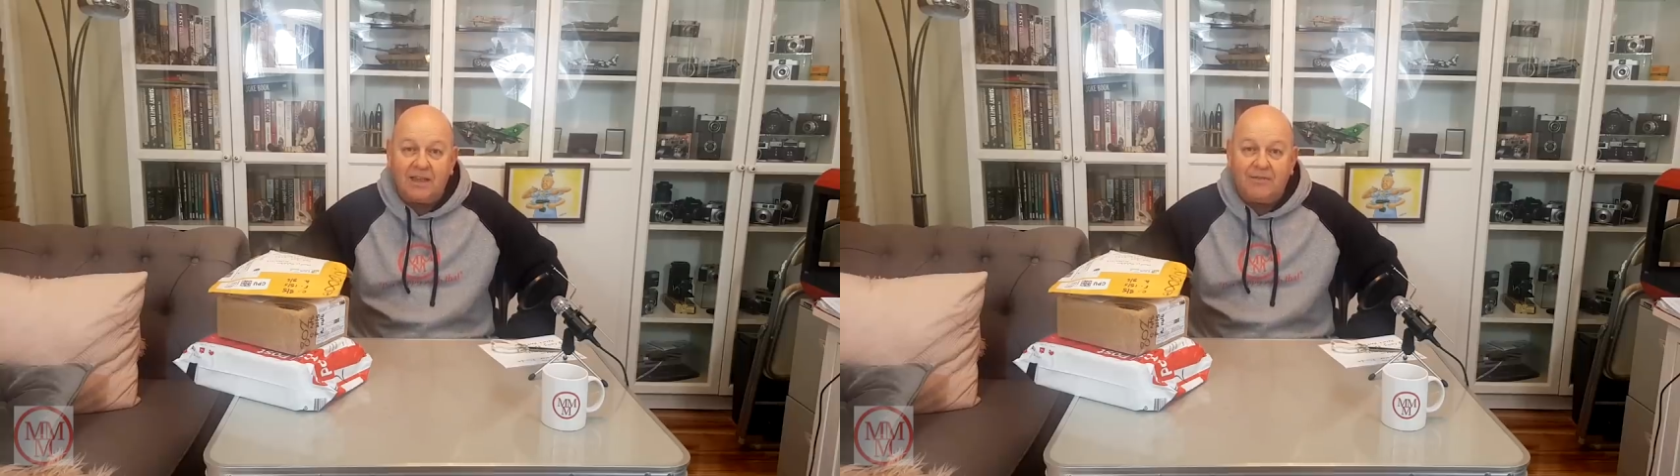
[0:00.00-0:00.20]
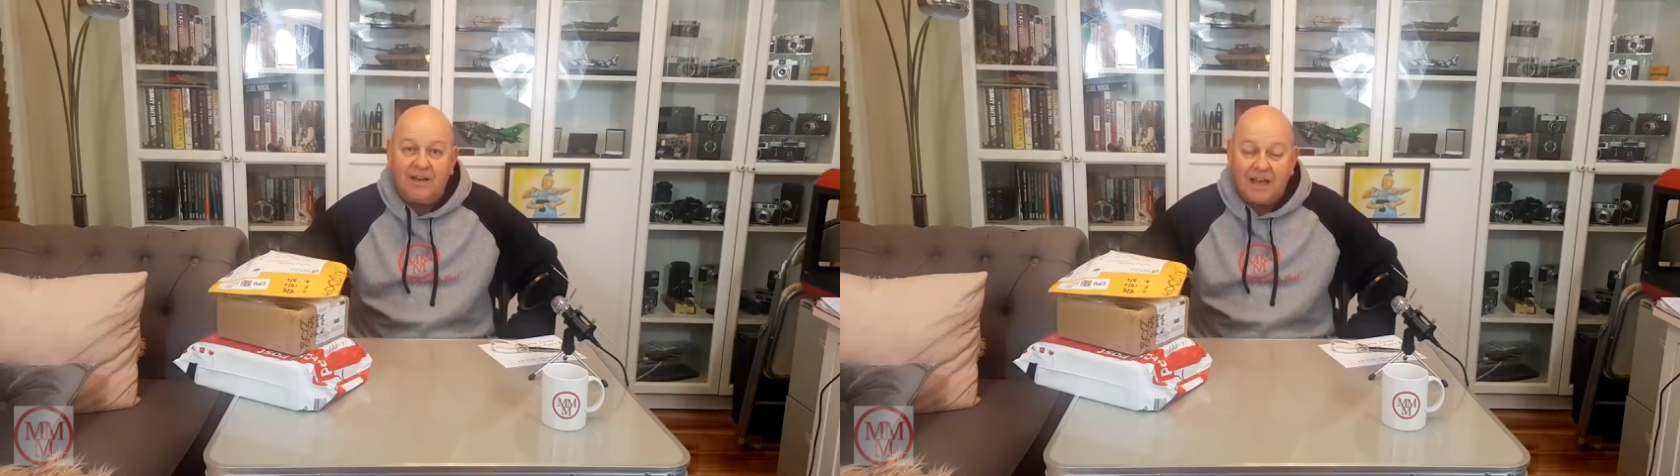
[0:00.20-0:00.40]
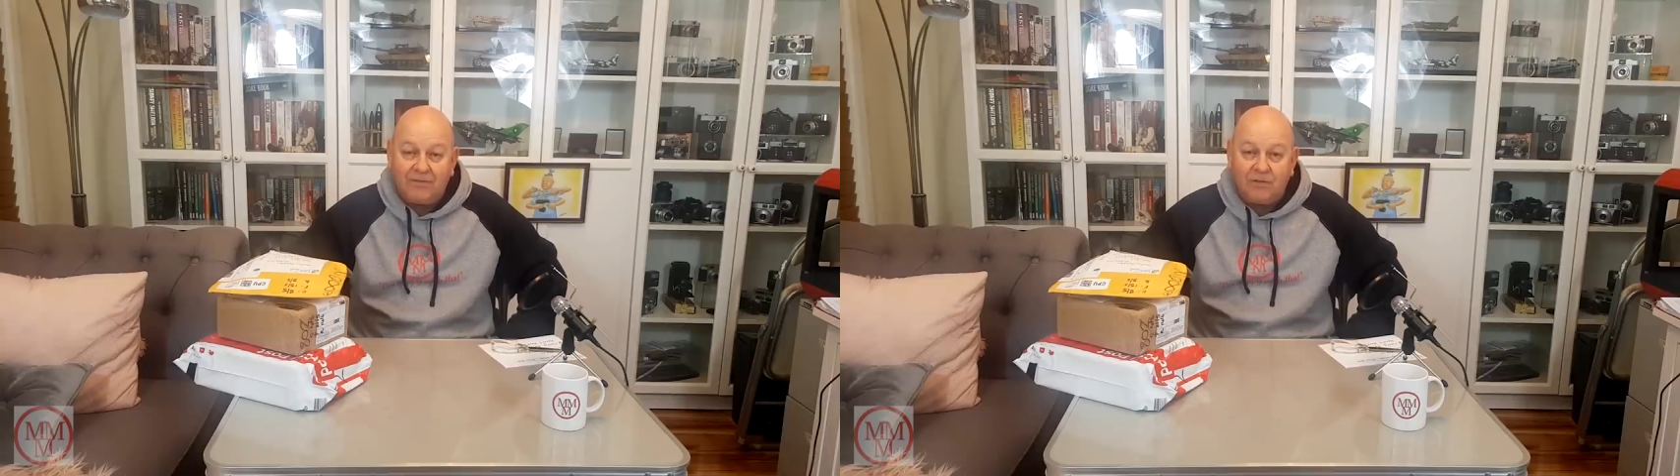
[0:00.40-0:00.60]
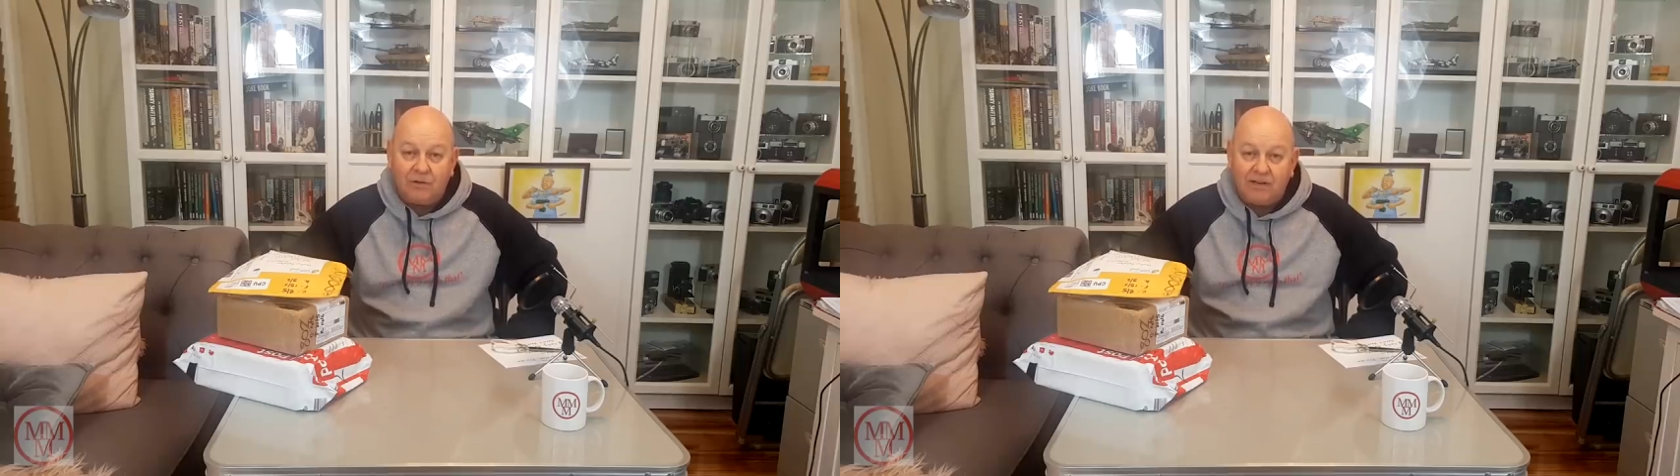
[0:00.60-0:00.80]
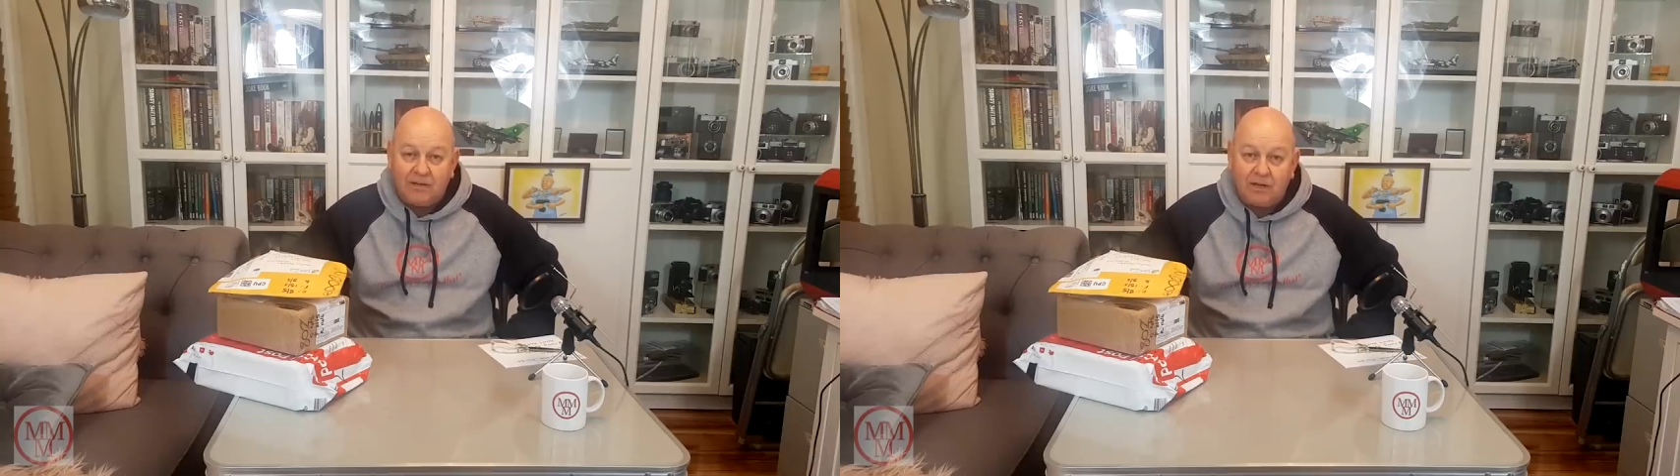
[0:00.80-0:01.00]
if I haven't
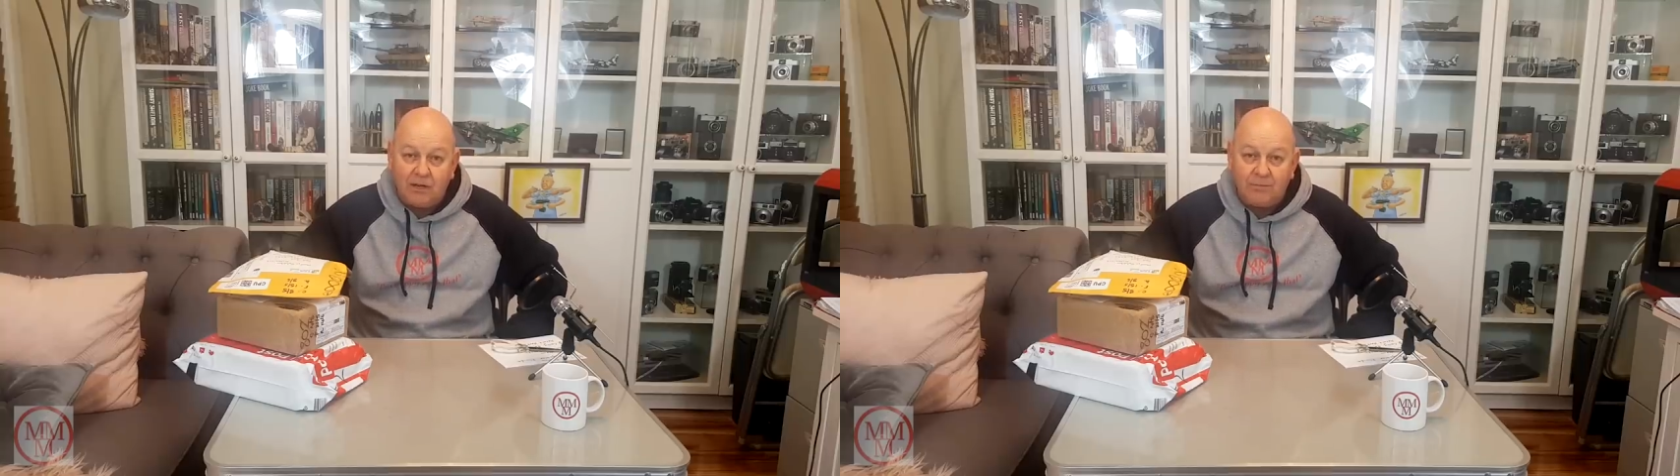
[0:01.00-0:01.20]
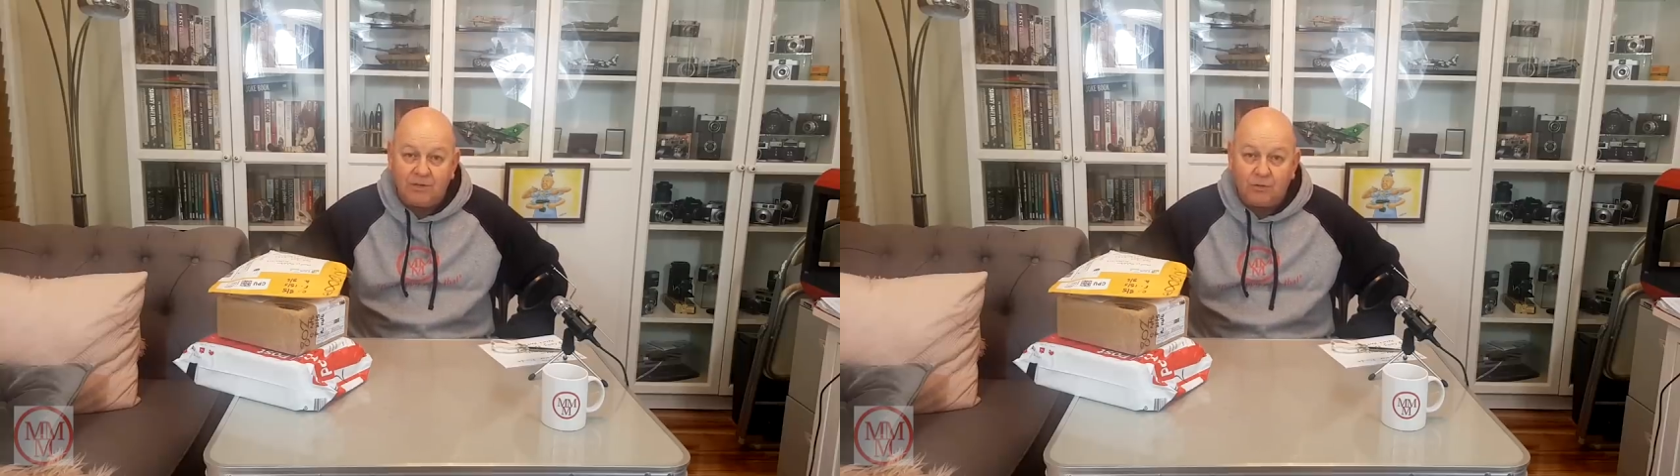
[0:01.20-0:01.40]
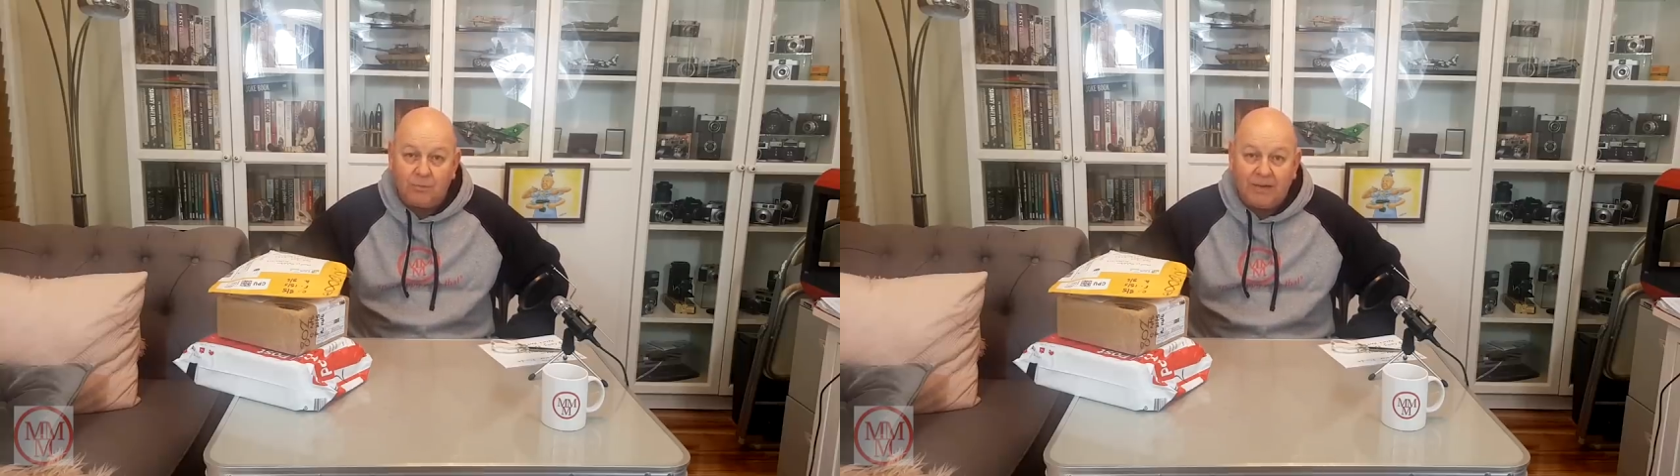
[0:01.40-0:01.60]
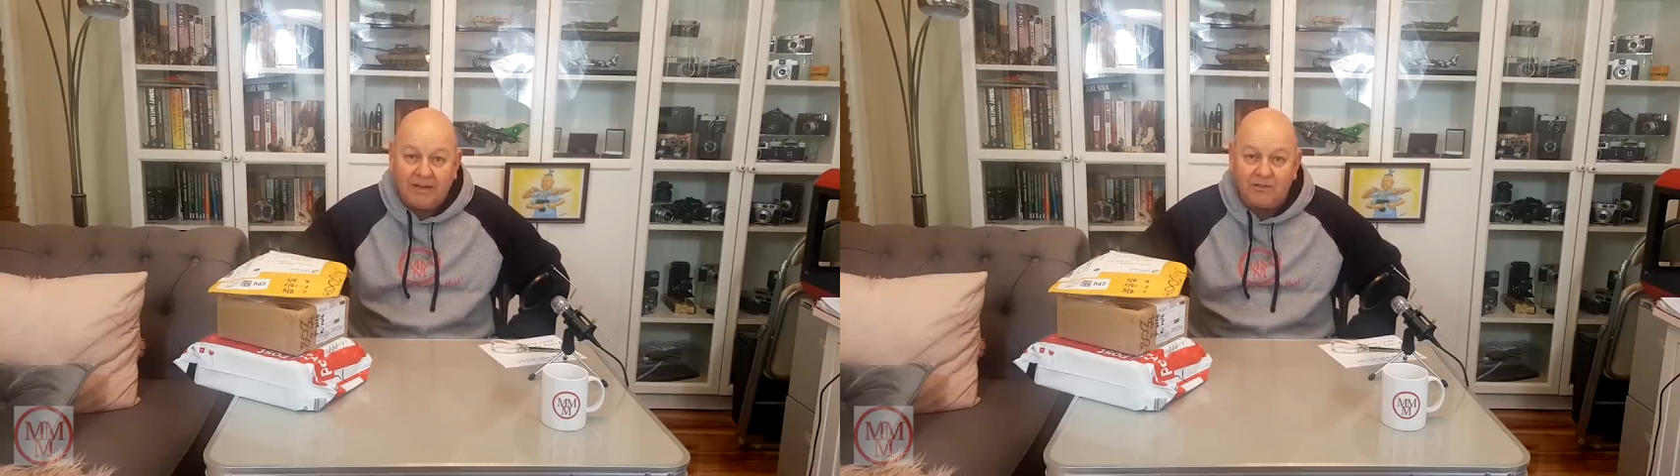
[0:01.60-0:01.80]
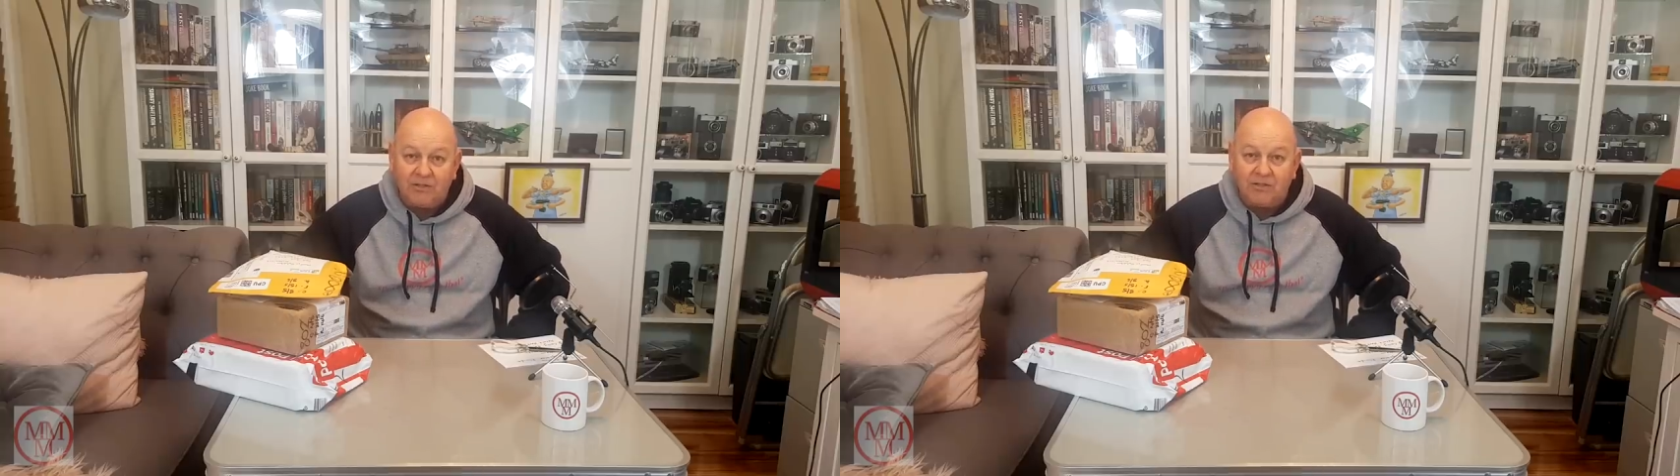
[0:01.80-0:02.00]
got round to opening your
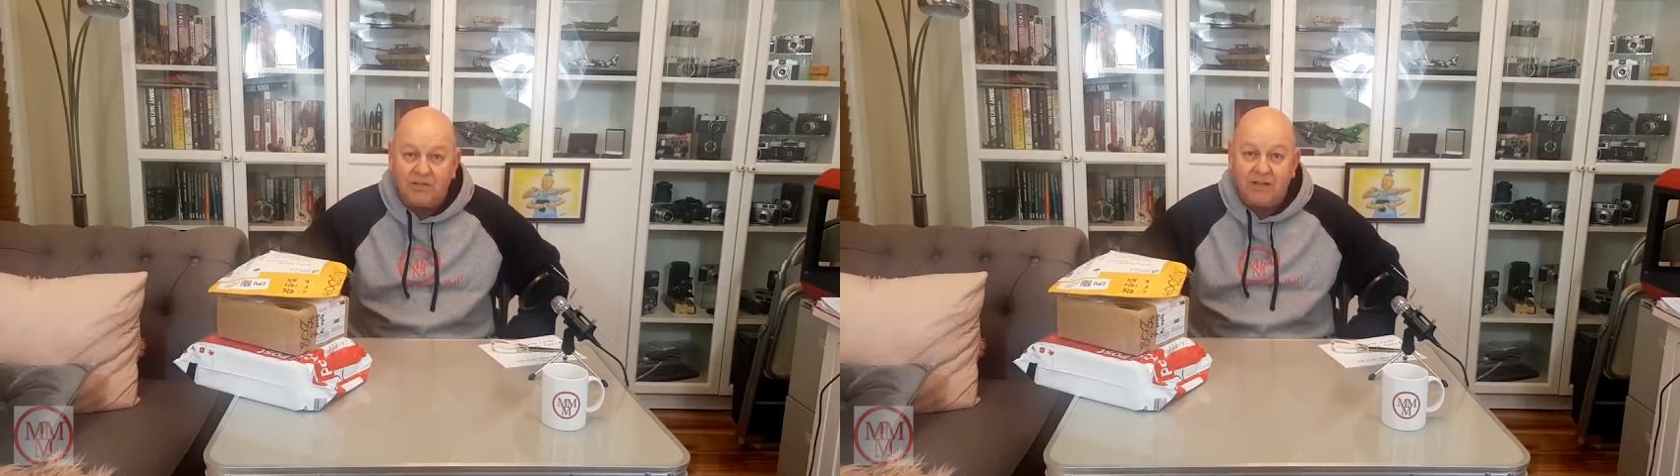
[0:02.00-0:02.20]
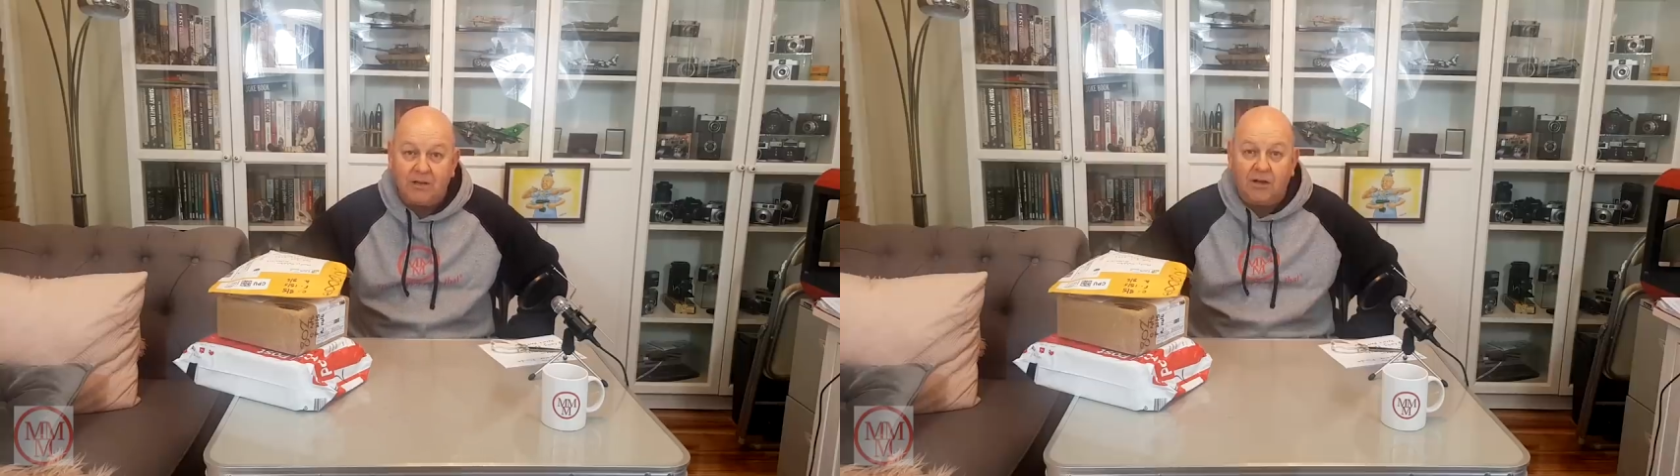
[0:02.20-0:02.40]
packages yet,